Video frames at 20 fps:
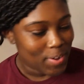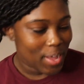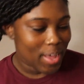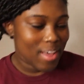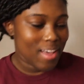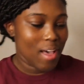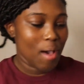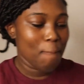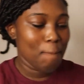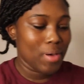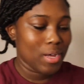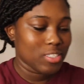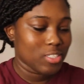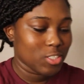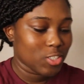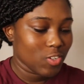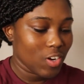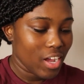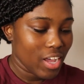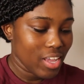I'm about to
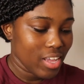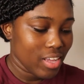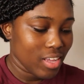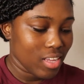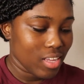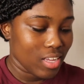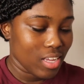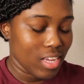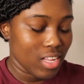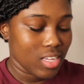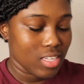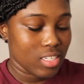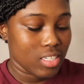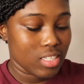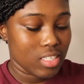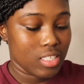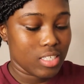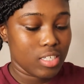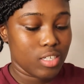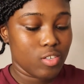try it. It is
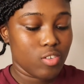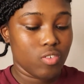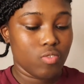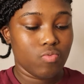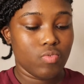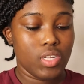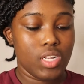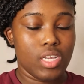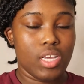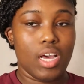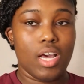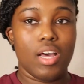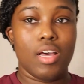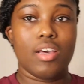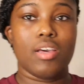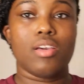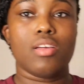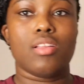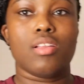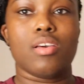still really
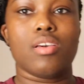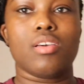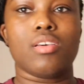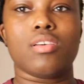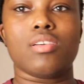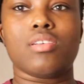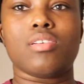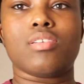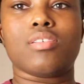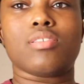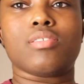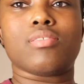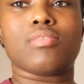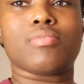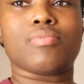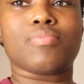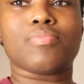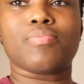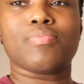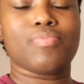hot. Like,
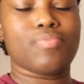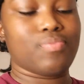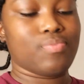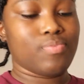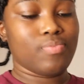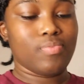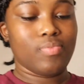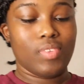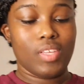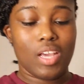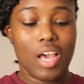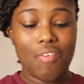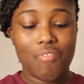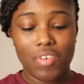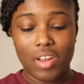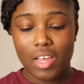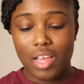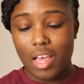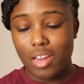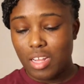yeah, I
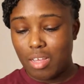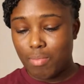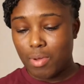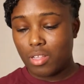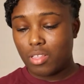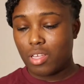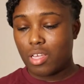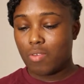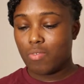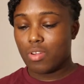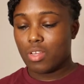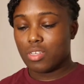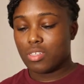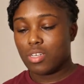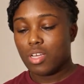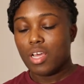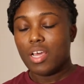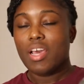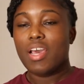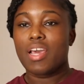feel like I did my thing with this.
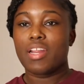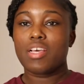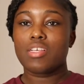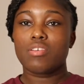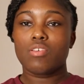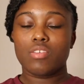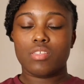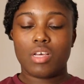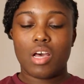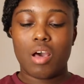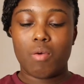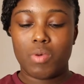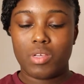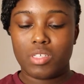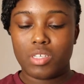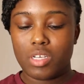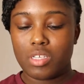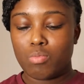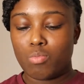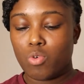And this on top is
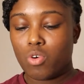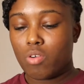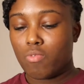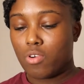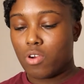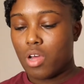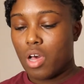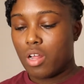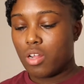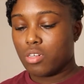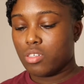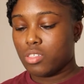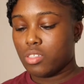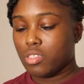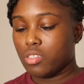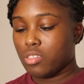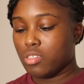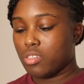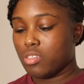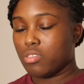just more ricotta
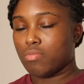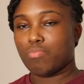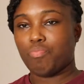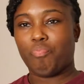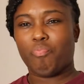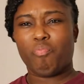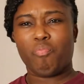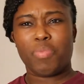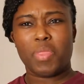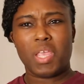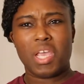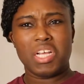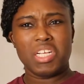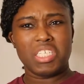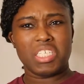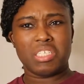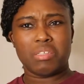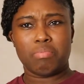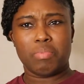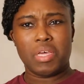cheese.
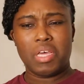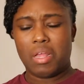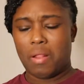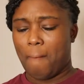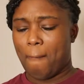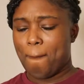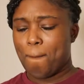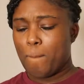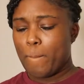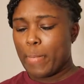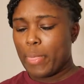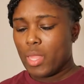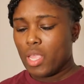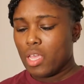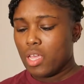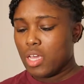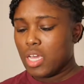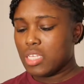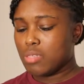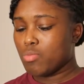Spit.
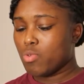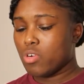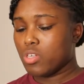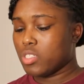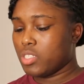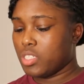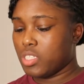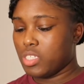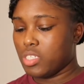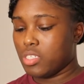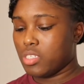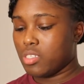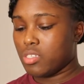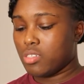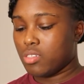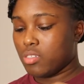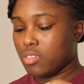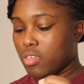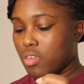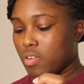It's more cheese.
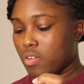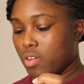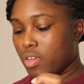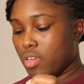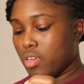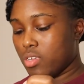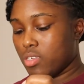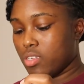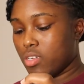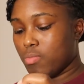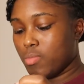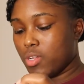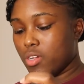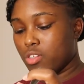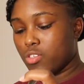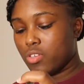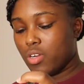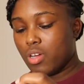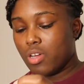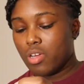Okay, so I'm gonna
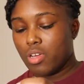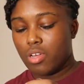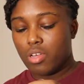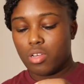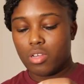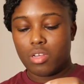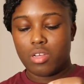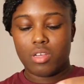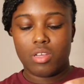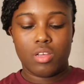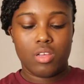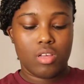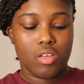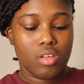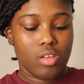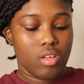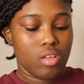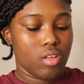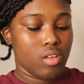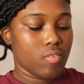try it
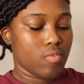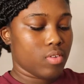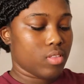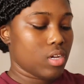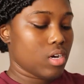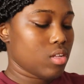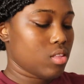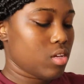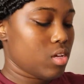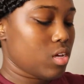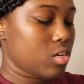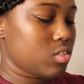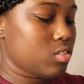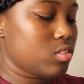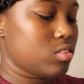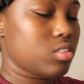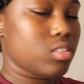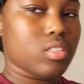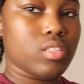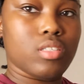without the
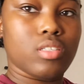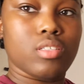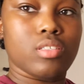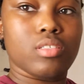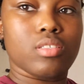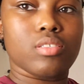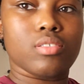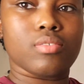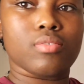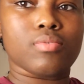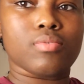extra cheese.